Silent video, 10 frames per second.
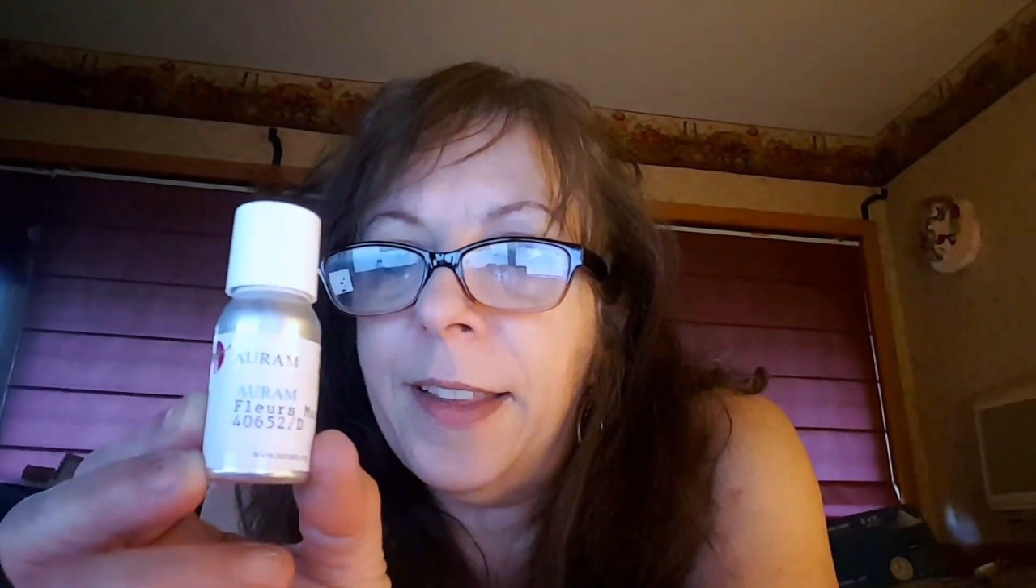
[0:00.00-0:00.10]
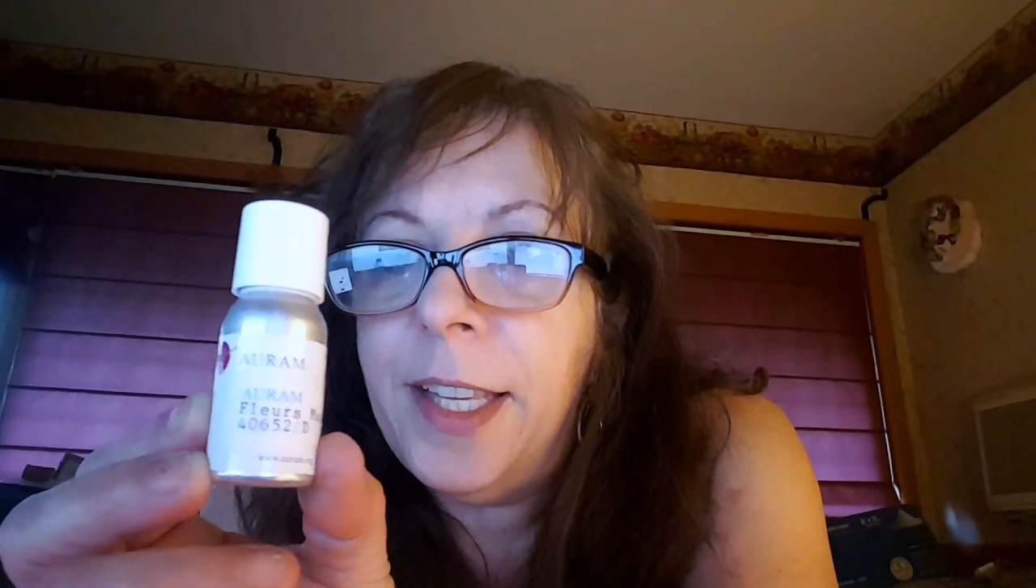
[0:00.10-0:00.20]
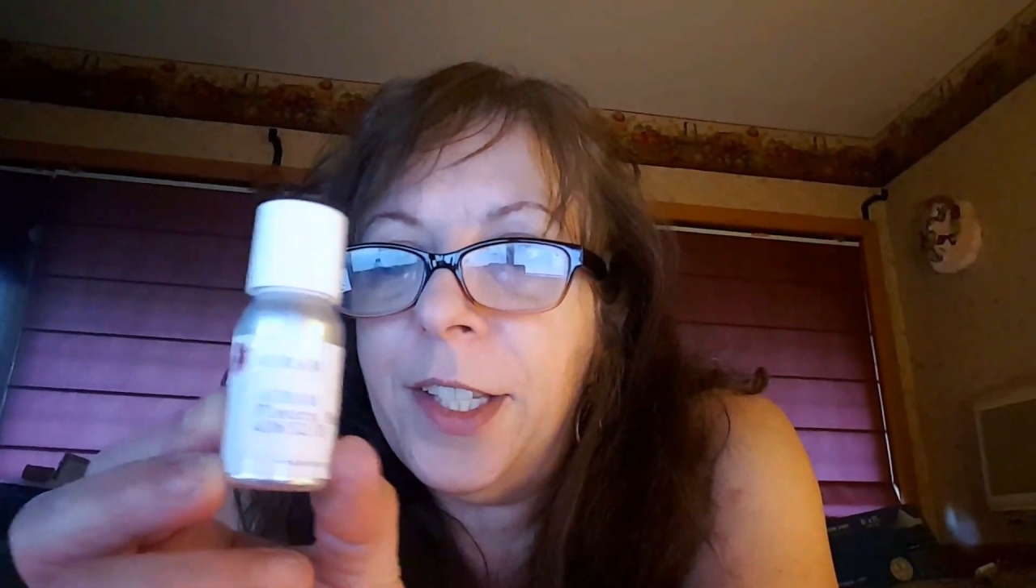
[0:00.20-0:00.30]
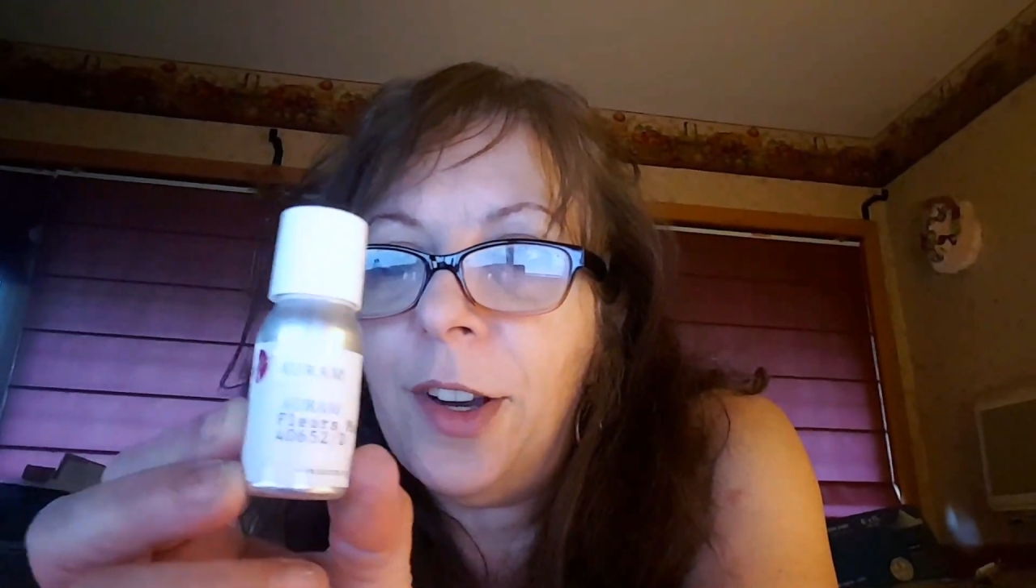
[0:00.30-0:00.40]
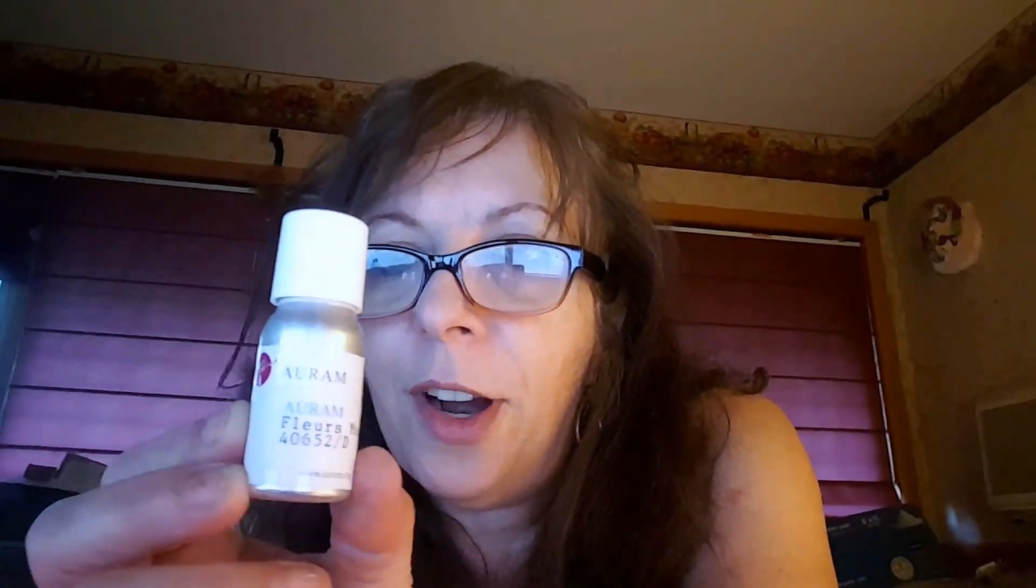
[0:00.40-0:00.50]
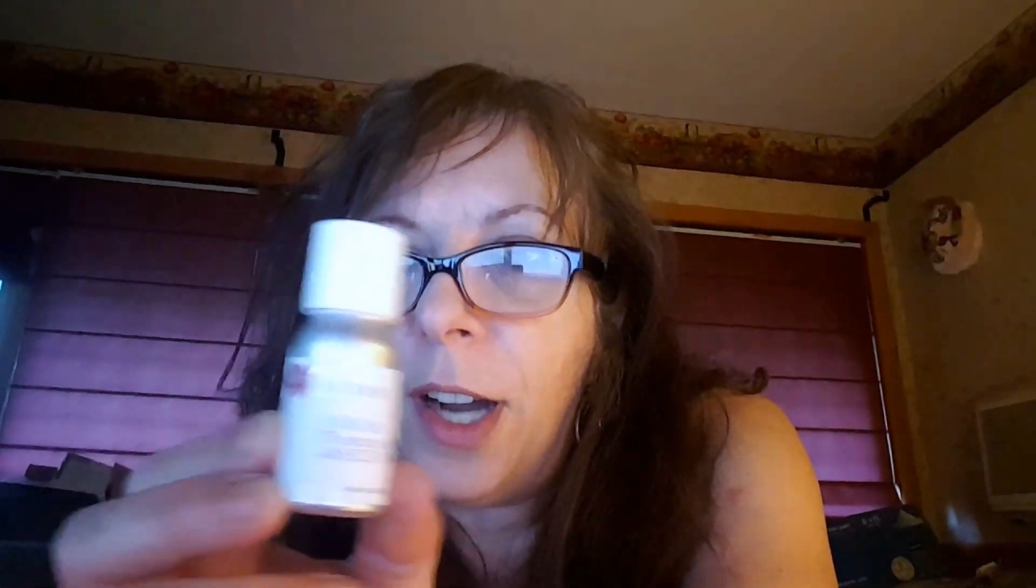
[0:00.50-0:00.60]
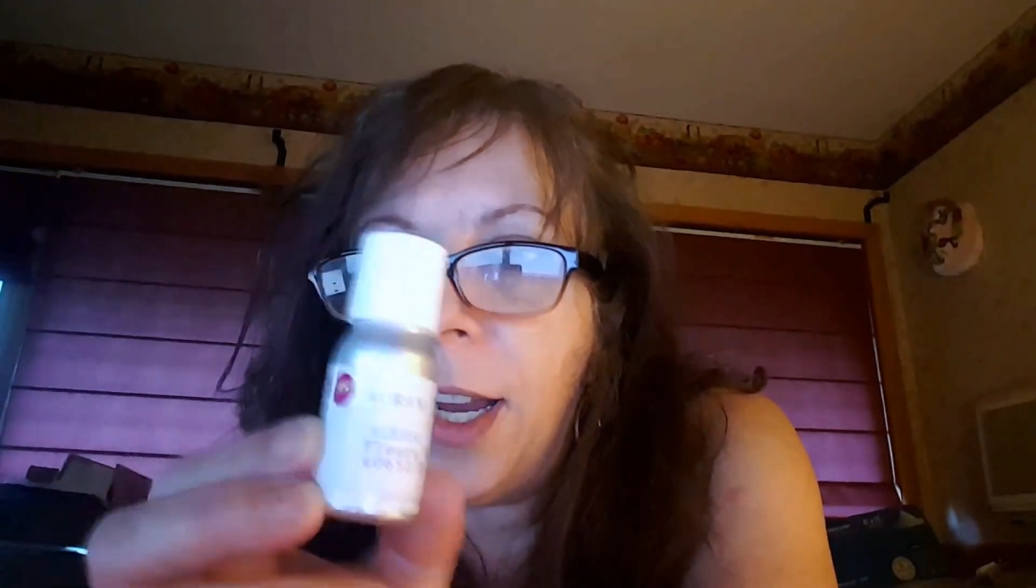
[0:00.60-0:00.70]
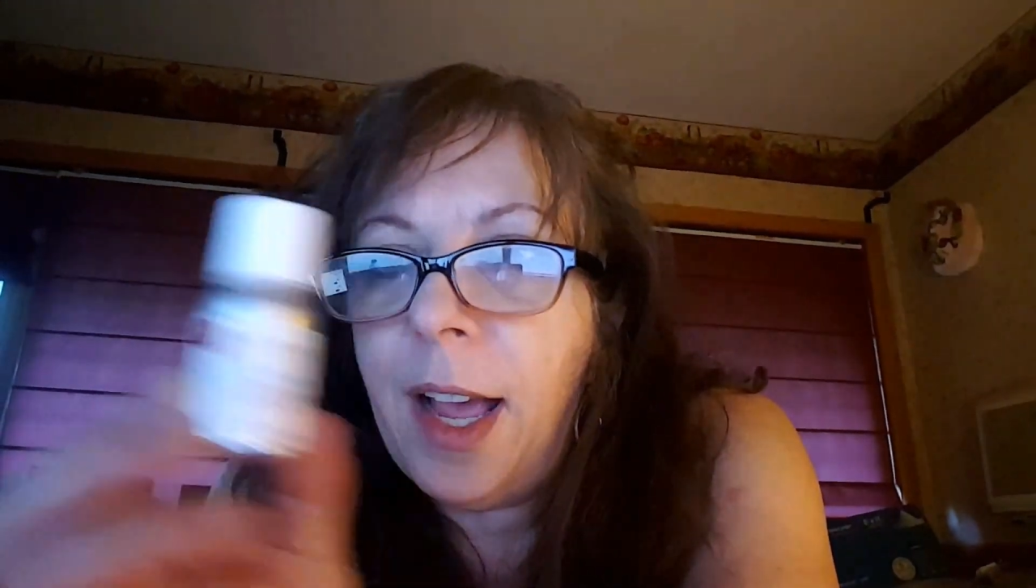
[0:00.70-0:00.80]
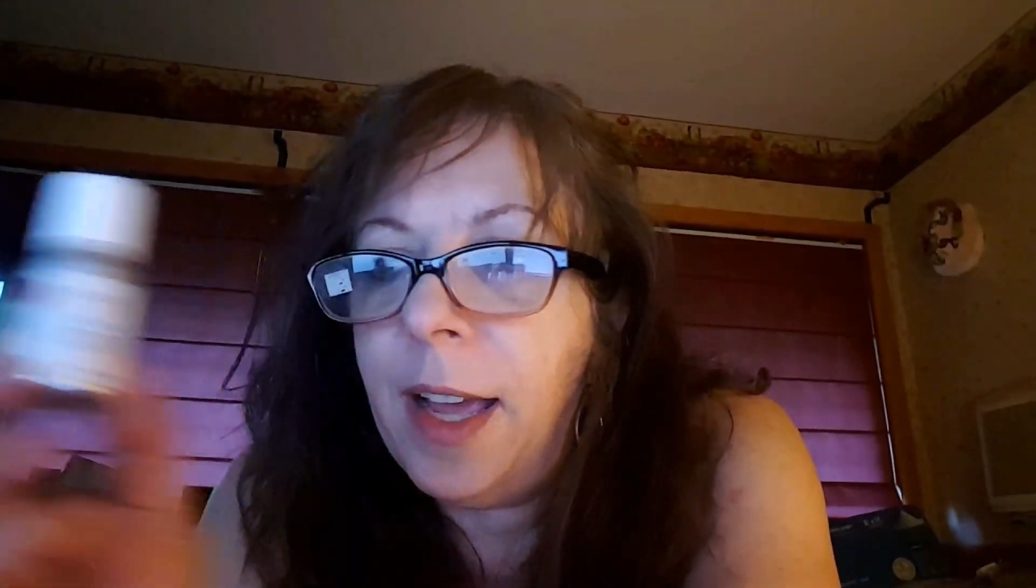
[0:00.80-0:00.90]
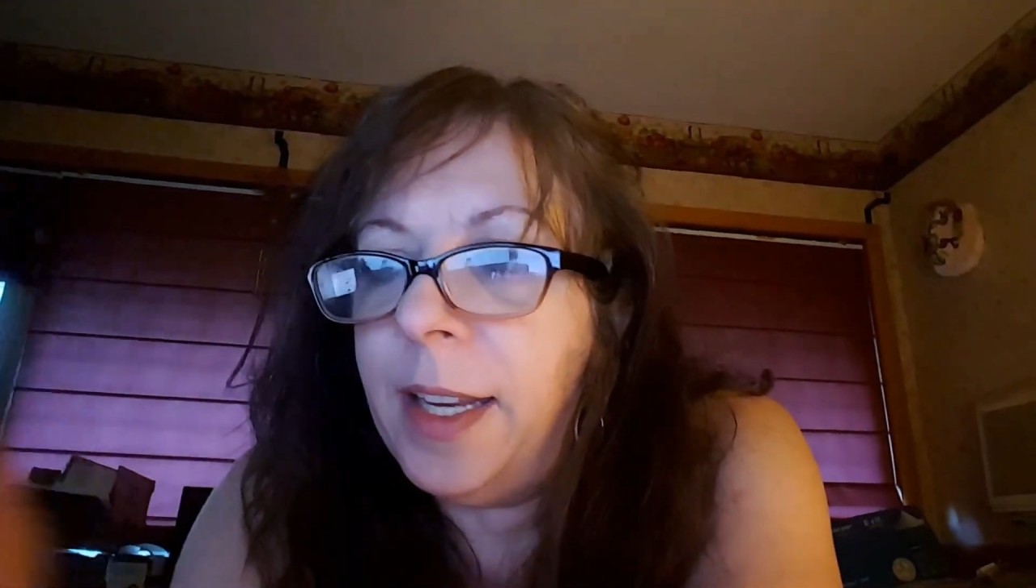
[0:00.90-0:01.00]
These are
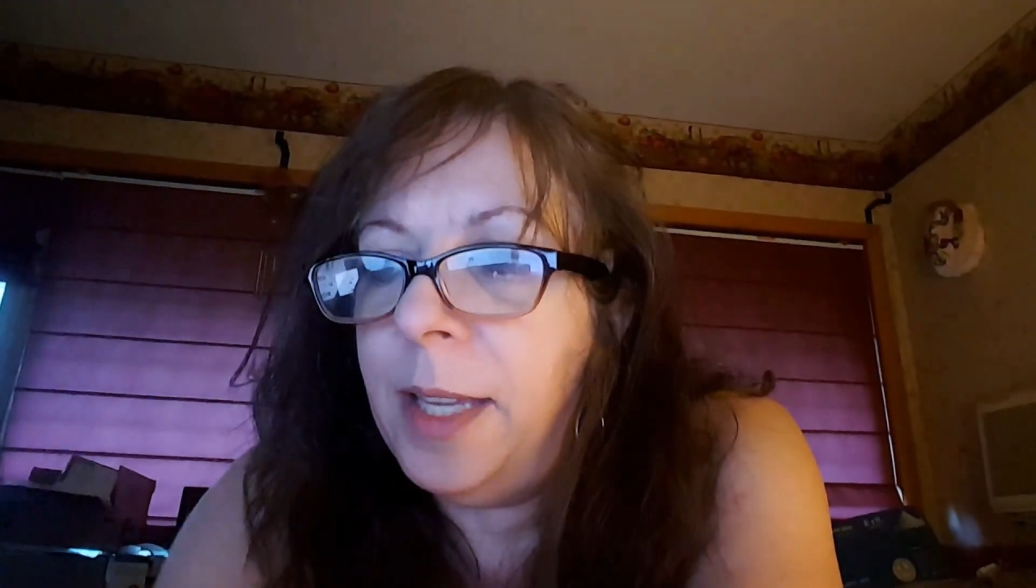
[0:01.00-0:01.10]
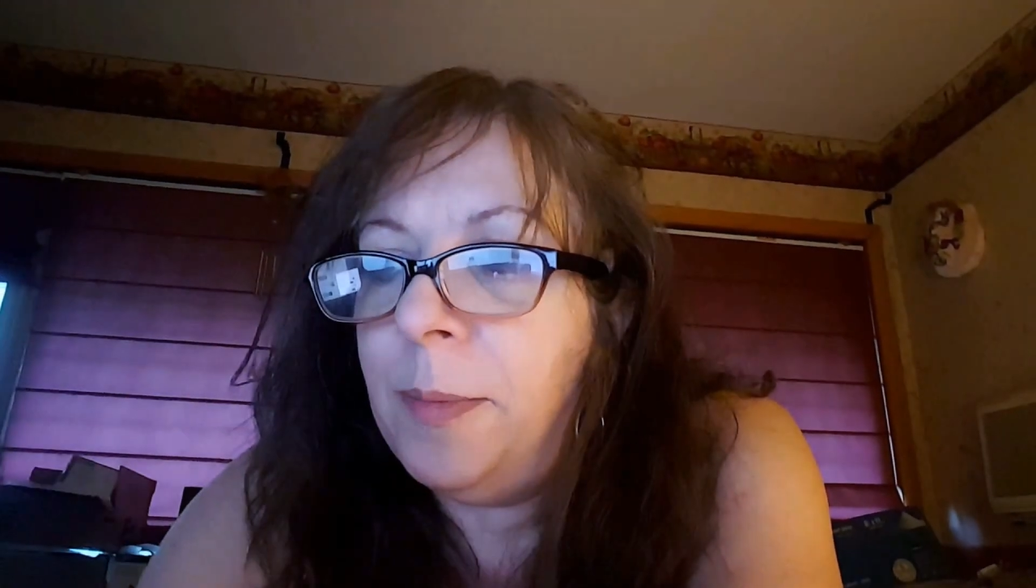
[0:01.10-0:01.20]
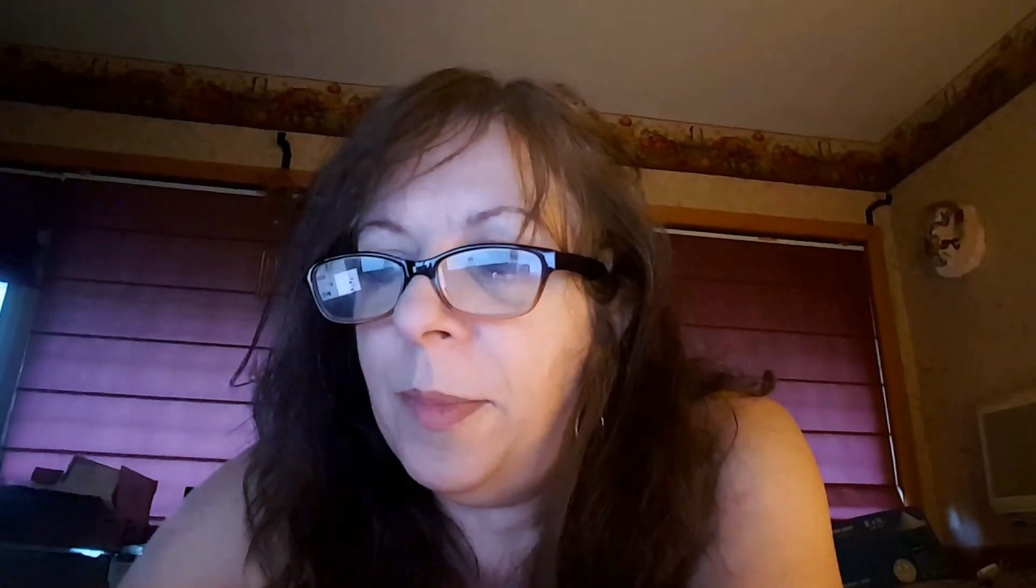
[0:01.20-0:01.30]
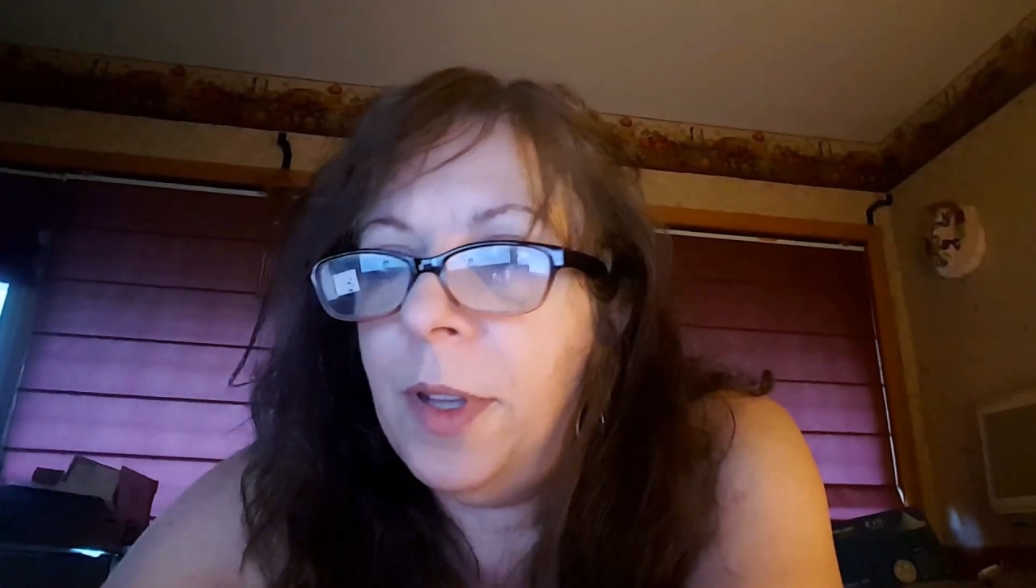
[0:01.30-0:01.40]
Arcadi